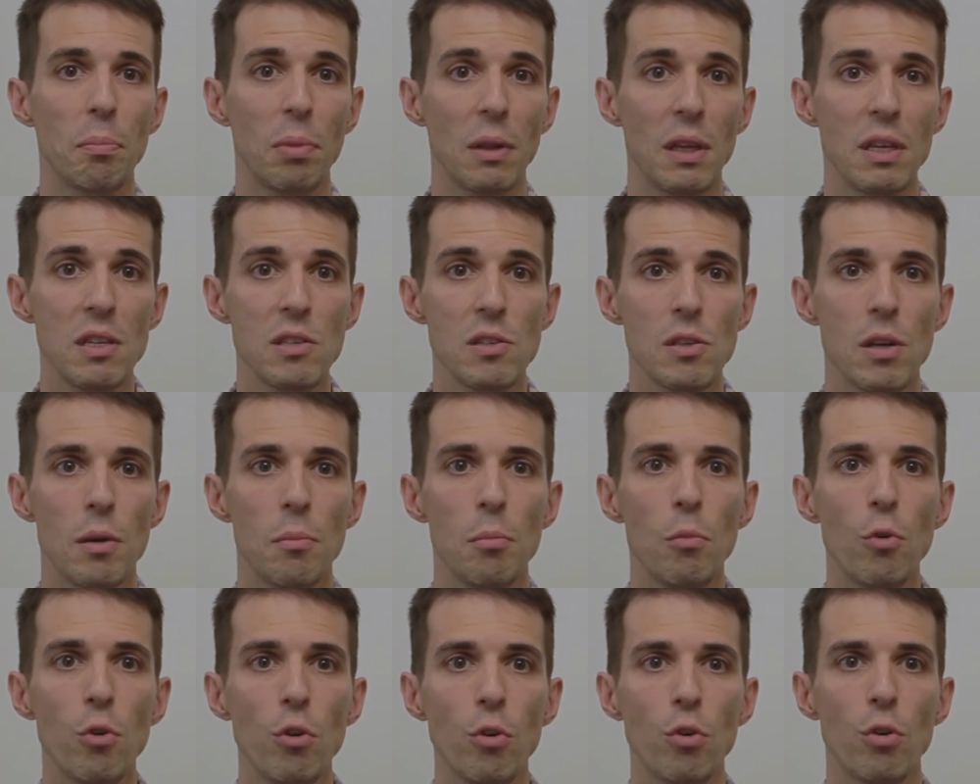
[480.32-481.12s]
plays a
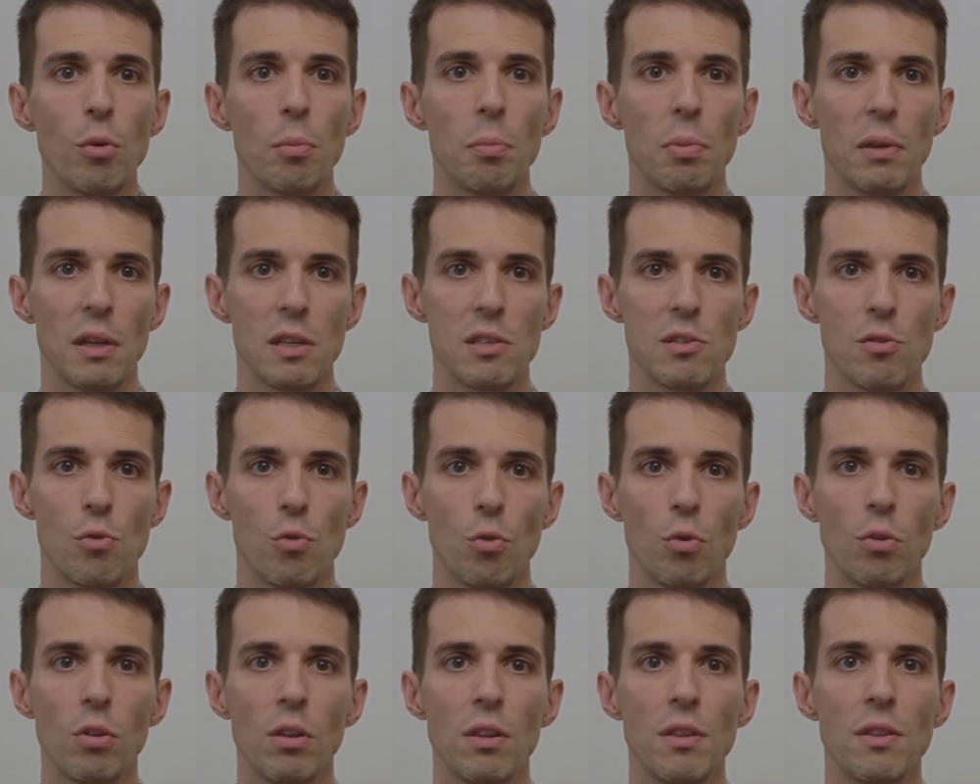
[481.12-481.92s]
more complex
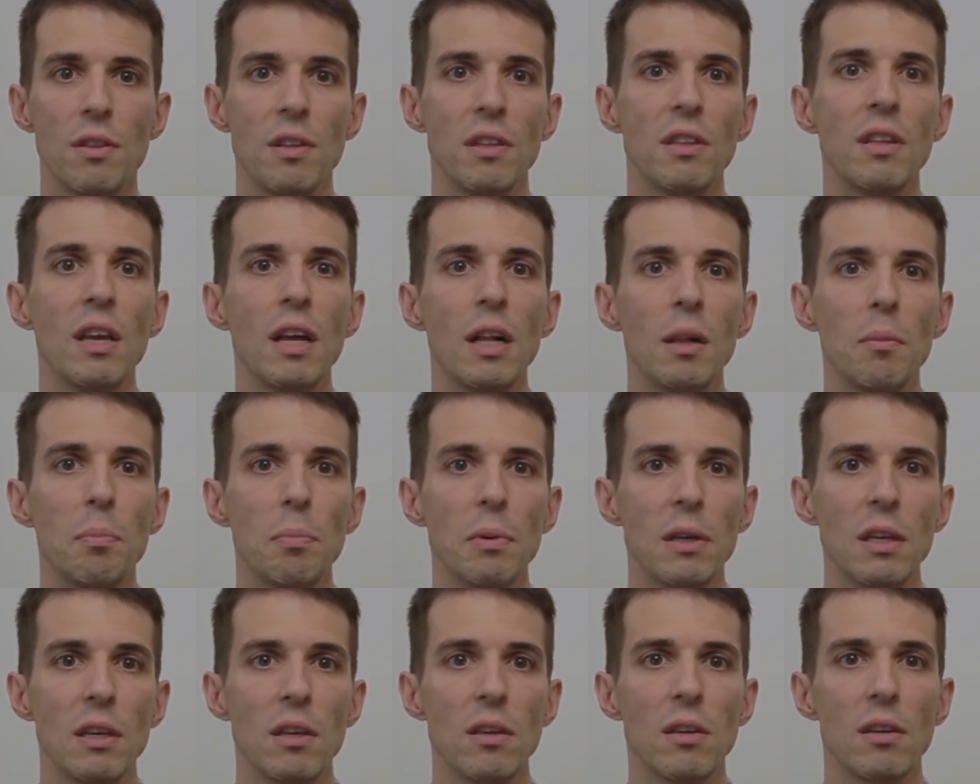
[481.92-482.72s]
role than
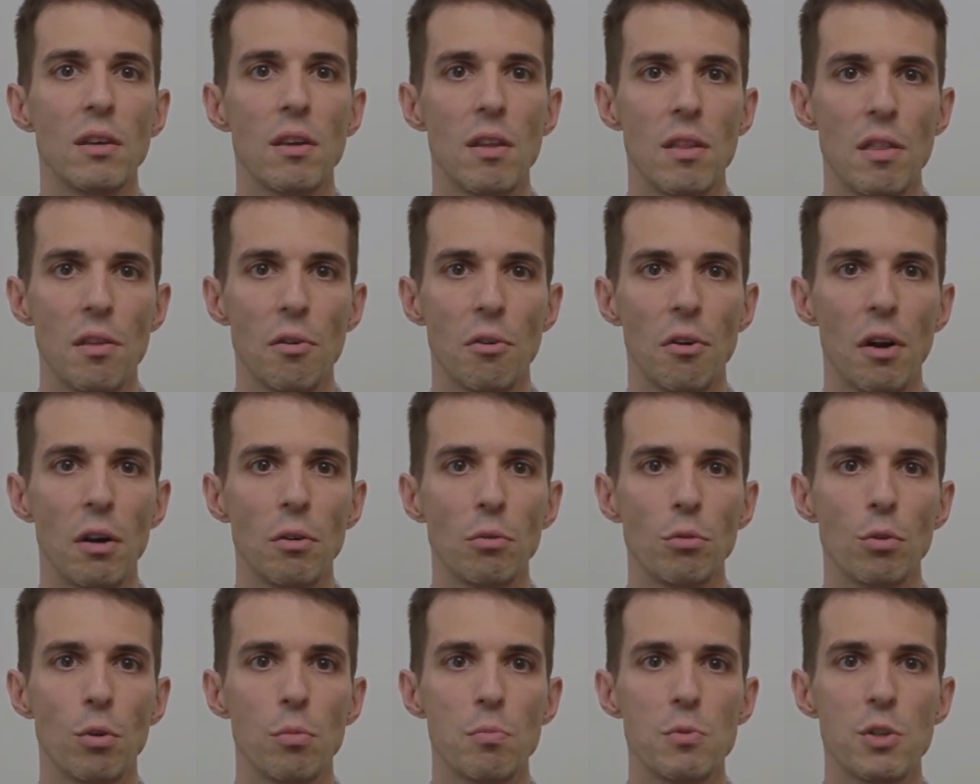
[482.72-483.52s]
helping the
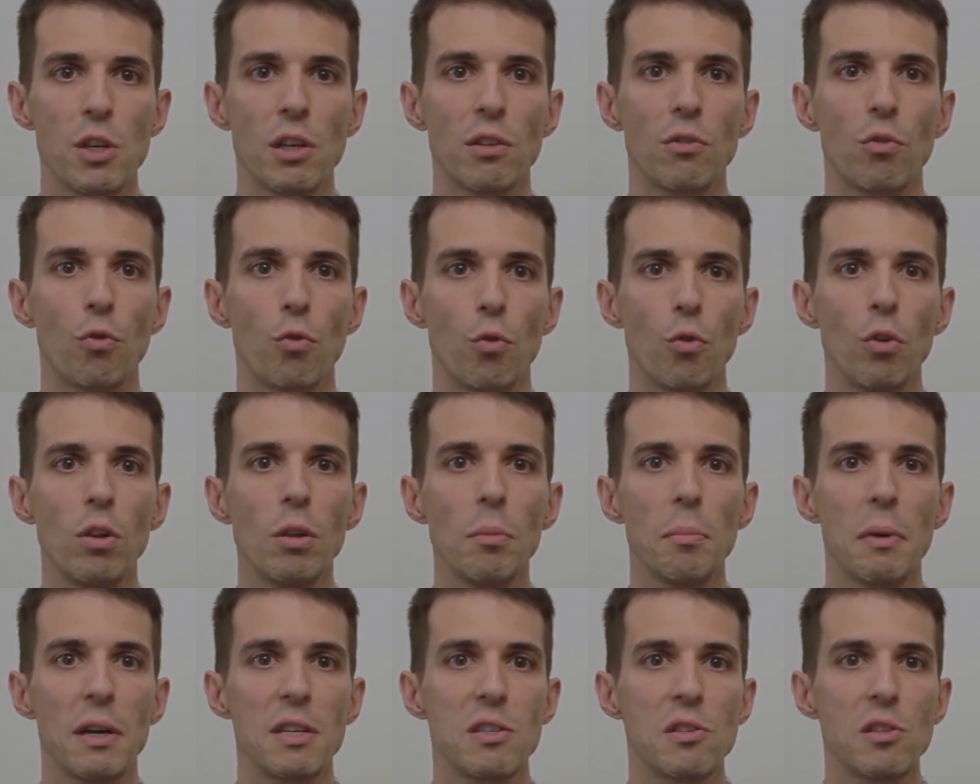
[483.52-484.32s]
round object
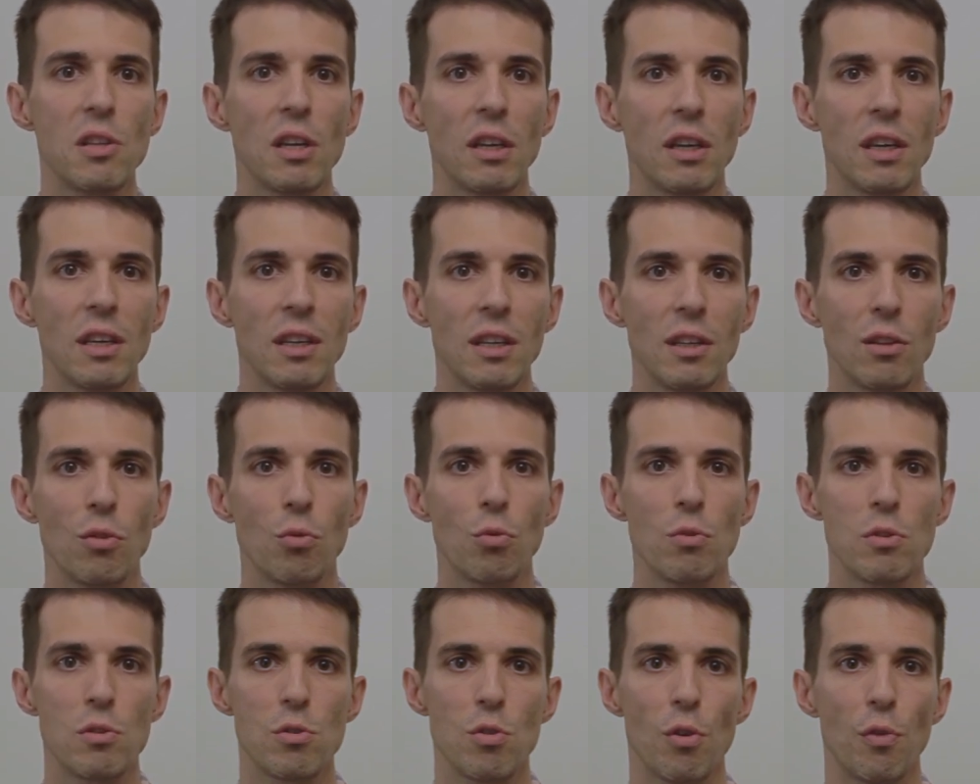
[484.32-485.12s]
roll by sticking it
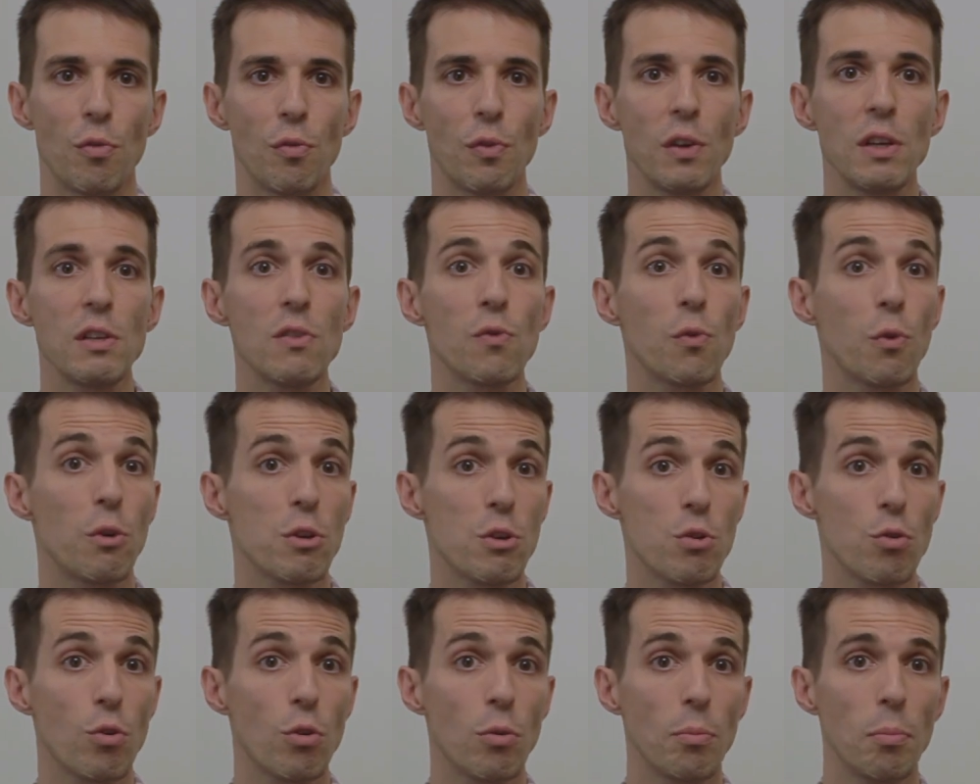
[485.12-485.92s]
to a surface for
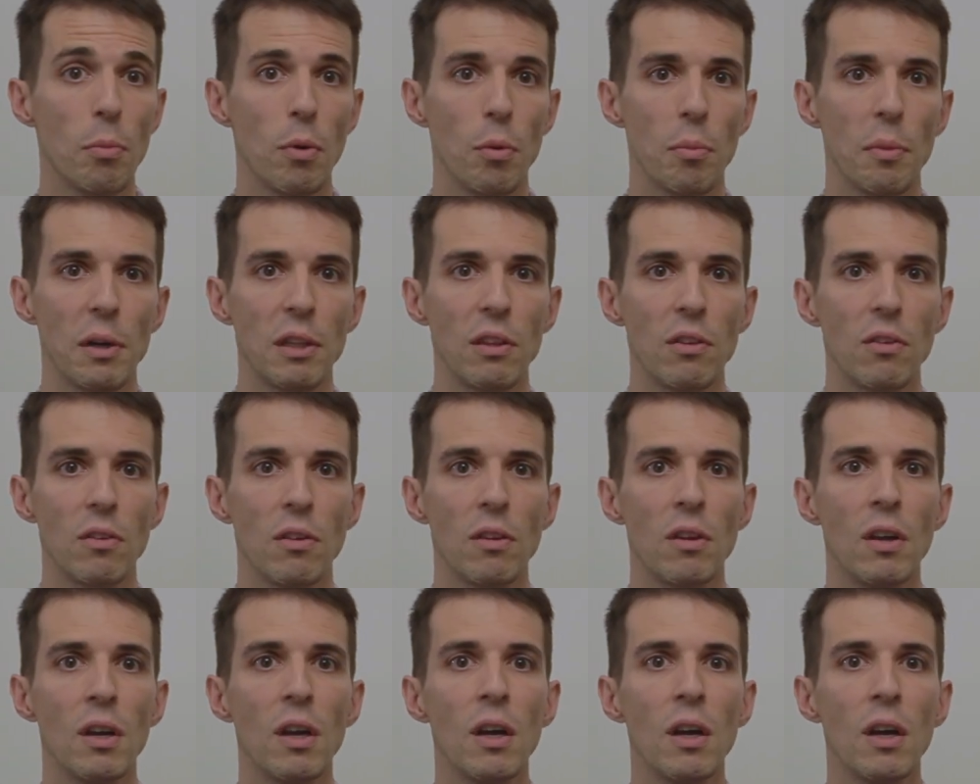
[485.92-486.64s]
a short moment?